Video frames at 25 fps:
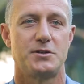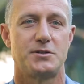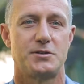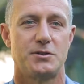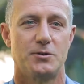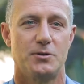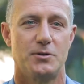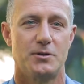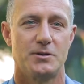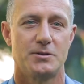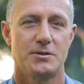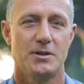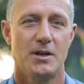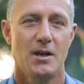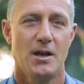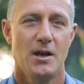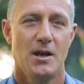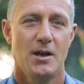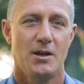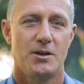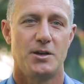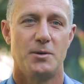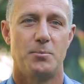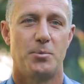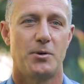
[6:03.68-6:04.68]
source,
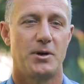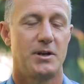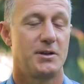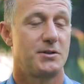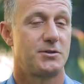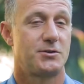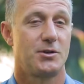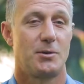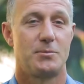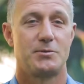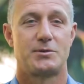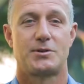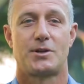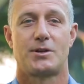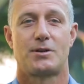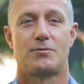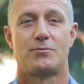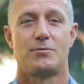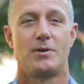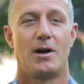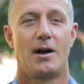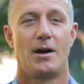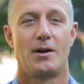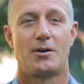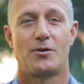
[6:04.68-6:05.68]
your body stops
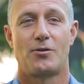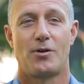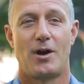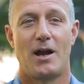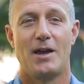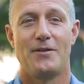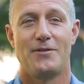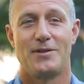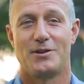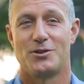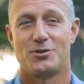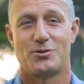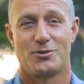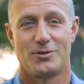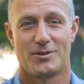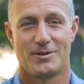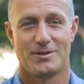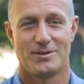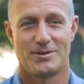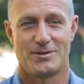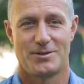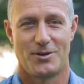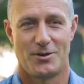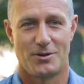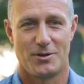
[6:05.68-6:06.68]
uh, craving
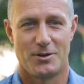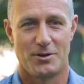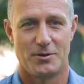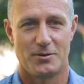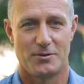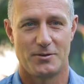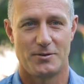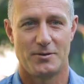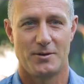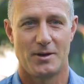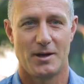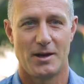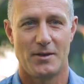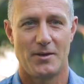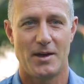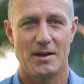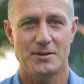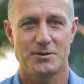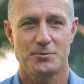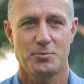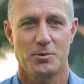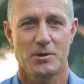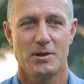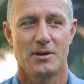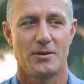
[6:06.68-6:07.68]
sugars. So you, and
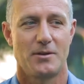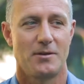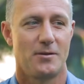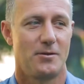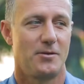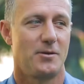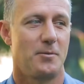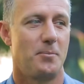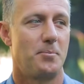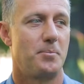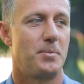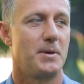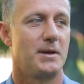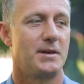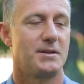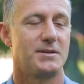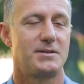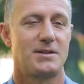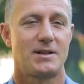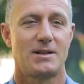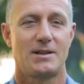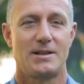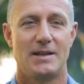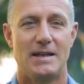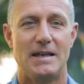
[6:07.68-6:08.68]
that's probably the, the
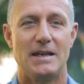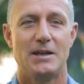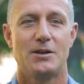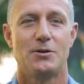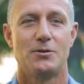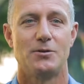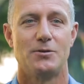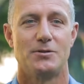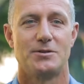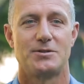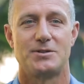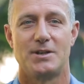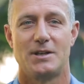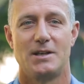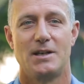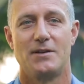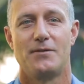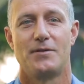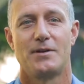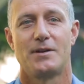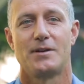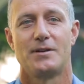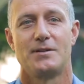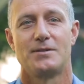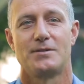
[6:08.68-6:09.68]
biggest clinical
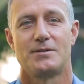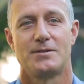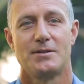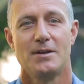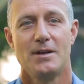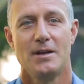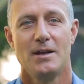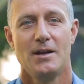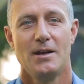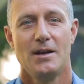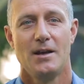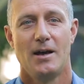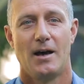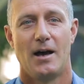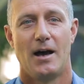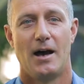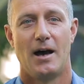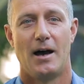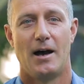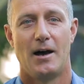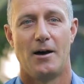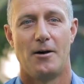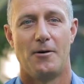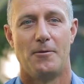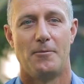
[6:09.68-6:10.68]
significance,
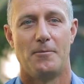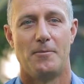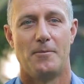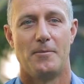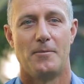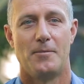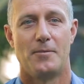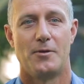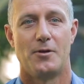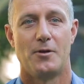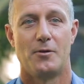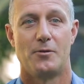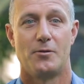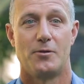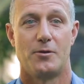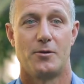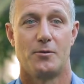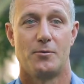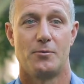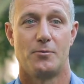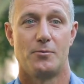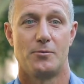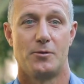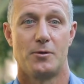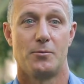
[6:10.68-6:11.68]
um, the,
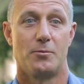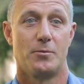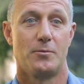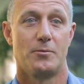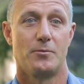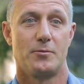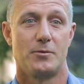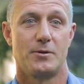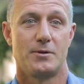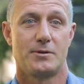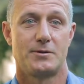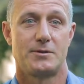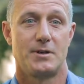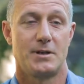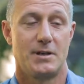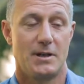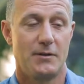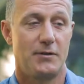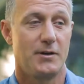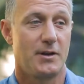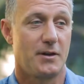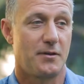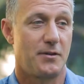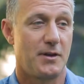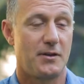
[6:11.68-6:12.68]
the, the
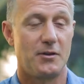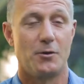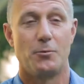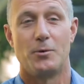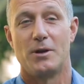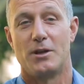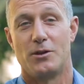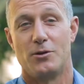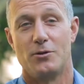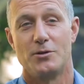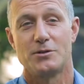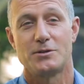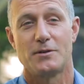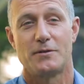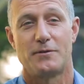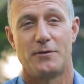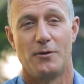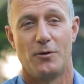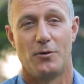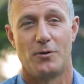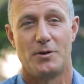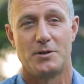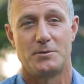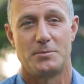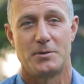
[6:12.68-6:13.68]
significant thing that we use it
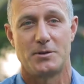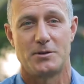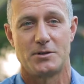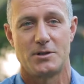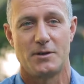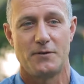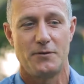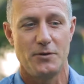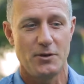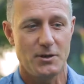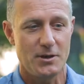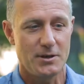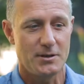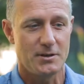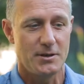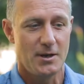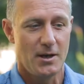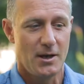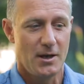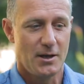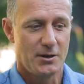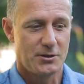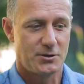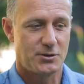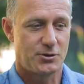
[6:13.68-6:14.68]
for is because if you can
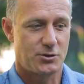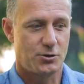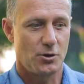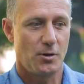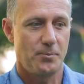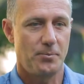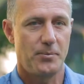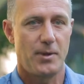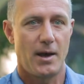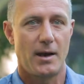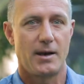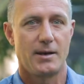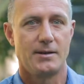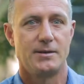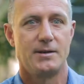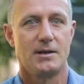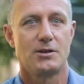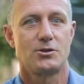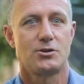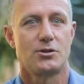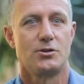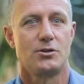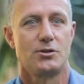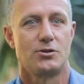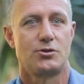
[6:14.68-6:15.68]
stop that
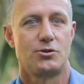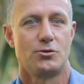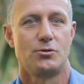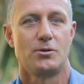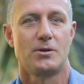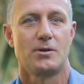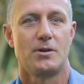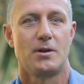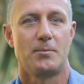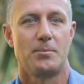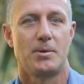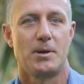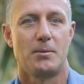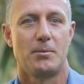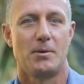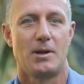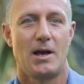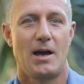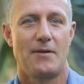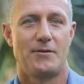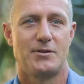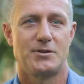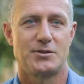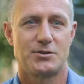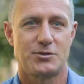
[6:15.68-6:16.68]
addiction to sugar that people
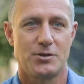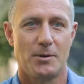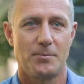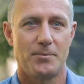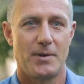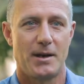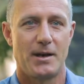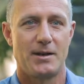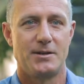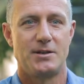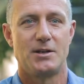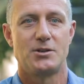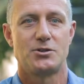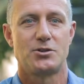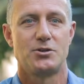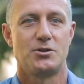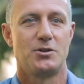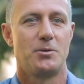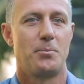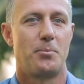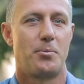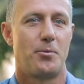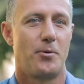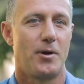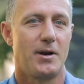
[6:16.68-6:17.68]
have and stop that addiction
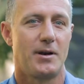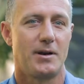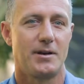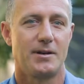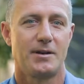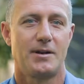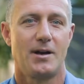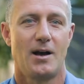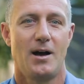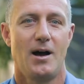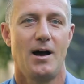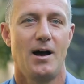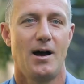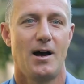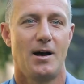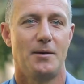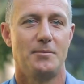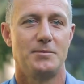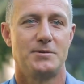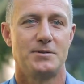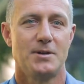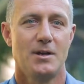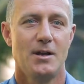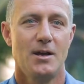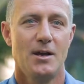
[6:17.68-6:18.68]
to bread and
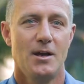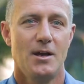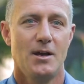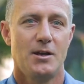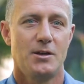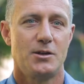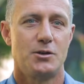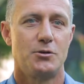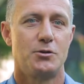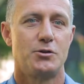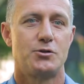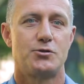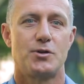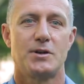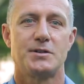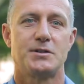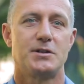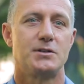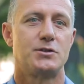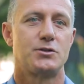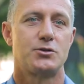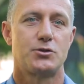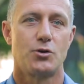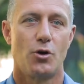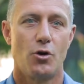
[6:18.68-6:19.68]
carbs, you're
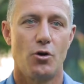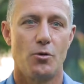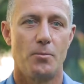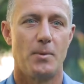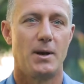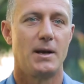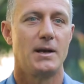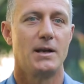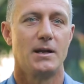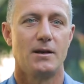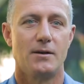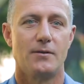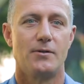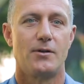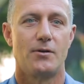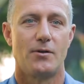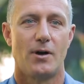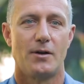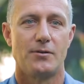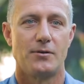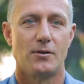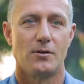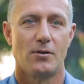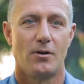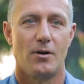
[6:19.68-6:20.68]
addressing so many of their
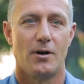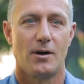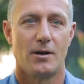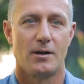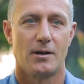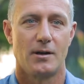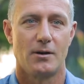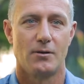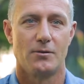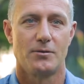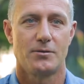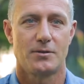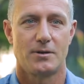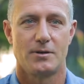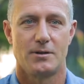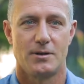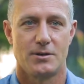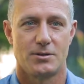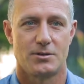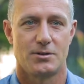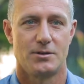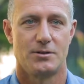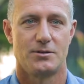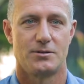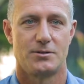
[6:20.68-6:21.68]
underlying health
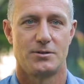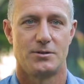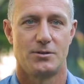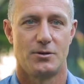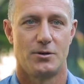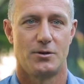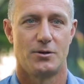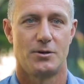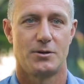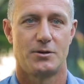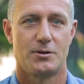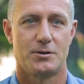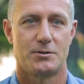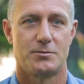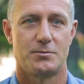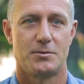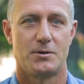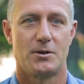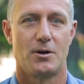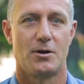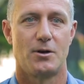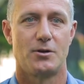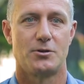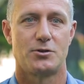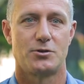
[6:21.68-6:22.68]
conditions, you know, because we
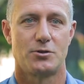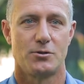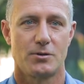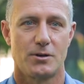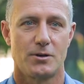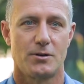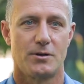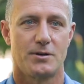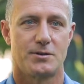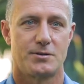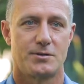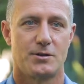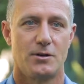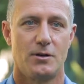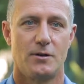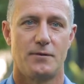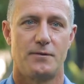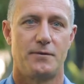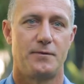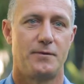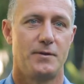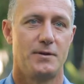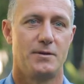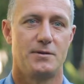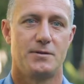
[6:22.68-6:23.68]
know sugar
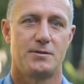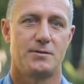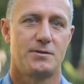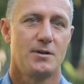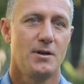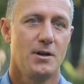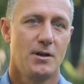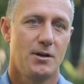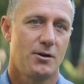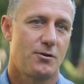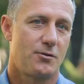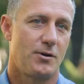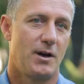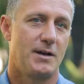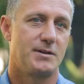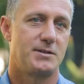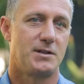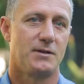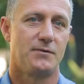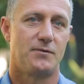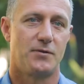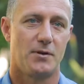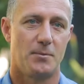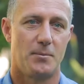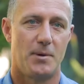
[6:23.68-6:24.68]
itself is creates
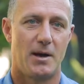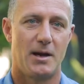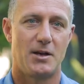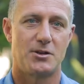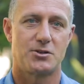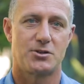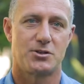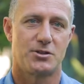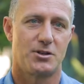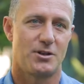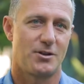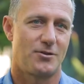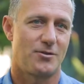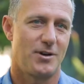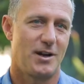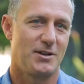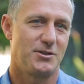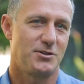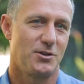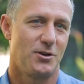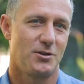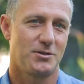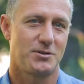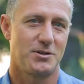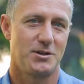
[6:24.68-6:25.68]
inflammation, it
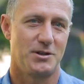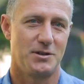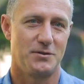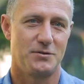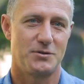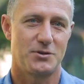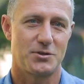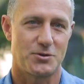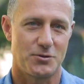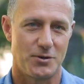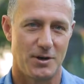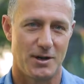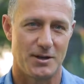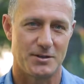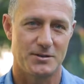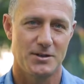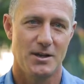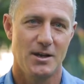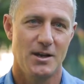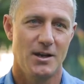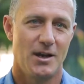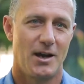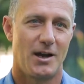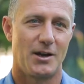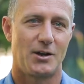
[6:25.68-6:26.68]
creates oxidative stress,
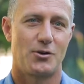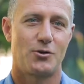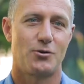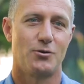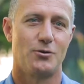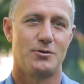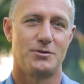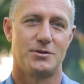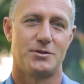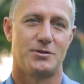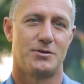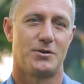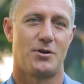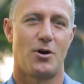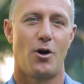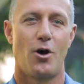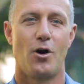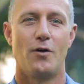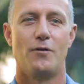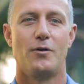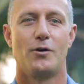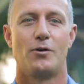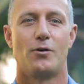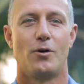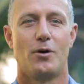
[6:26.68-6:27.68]
it causes an
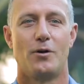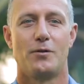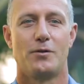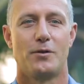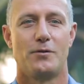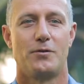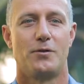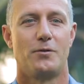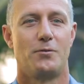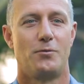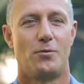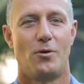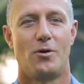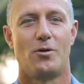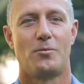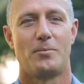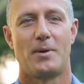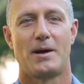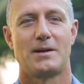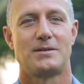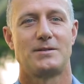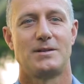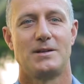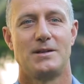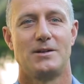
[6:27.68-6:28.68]
overgrowth of the wrong
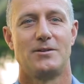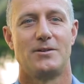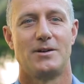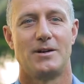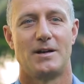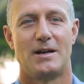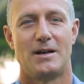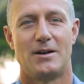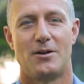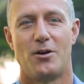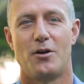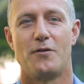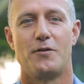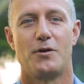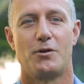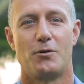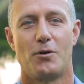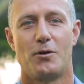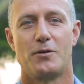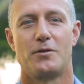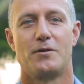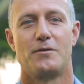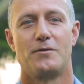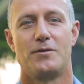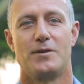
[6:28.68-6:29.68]
bacteria and
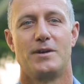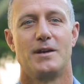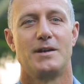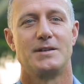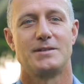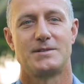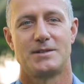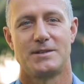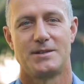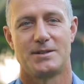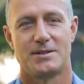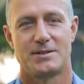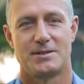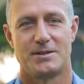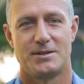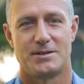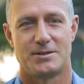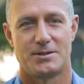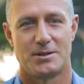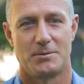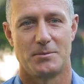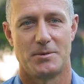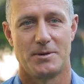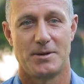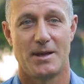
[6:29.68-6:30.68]
overgrowth of yeast in the
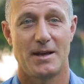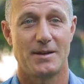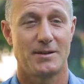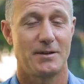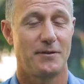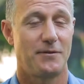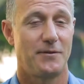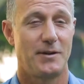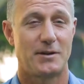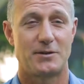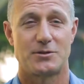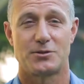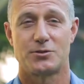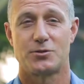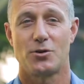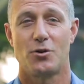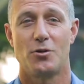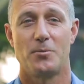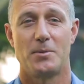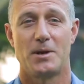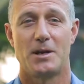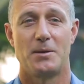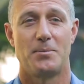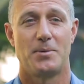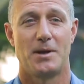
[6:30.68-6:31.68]
system, and that affects so
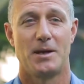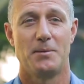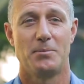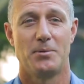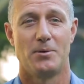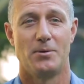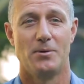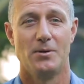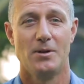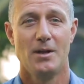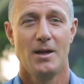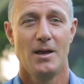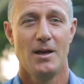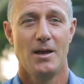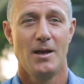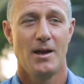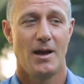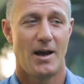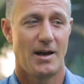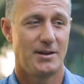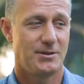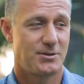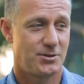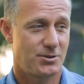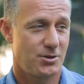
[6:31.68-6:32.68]
many people
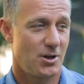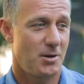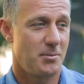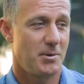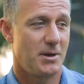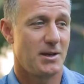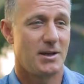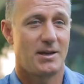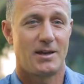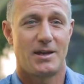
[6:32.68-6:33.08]
and so many